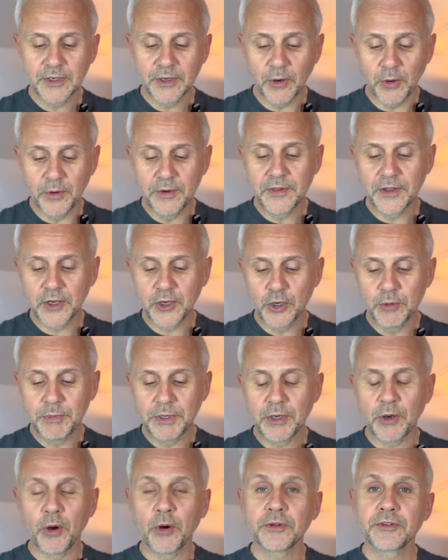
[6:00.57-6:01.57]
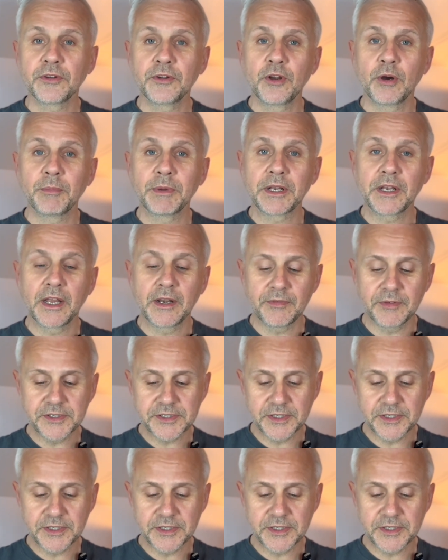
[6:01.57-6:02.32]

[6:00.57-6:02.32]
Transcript: on the human autonomic nervous